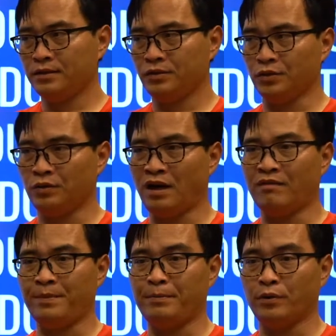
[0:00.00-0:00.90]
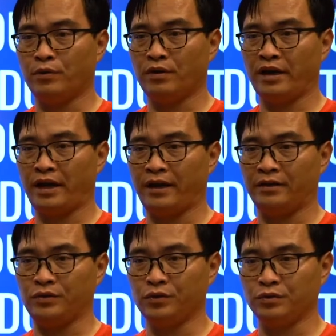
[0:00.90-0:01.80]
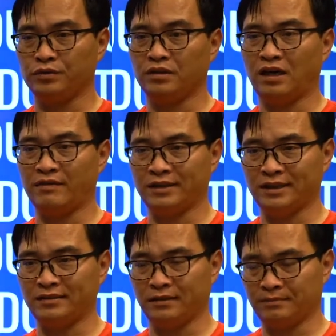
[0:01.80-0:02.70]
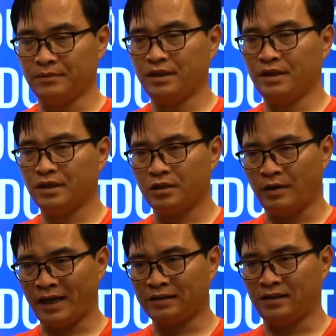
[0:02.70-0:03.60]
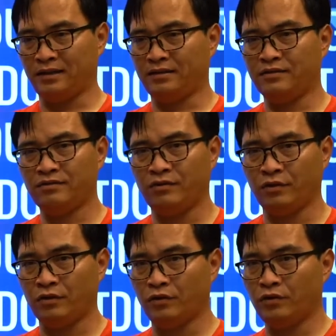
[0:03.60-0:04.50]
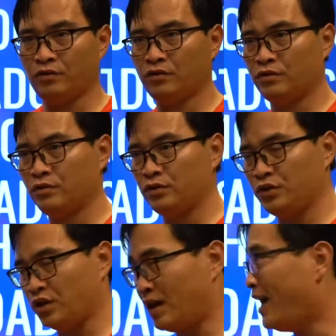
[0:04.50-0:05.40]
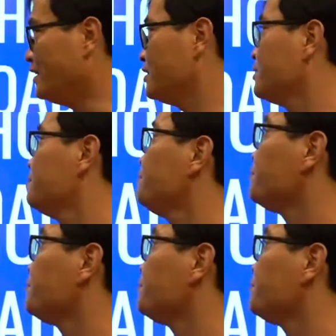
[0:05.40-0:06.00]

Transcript: so our people can use our system correctly for your clients.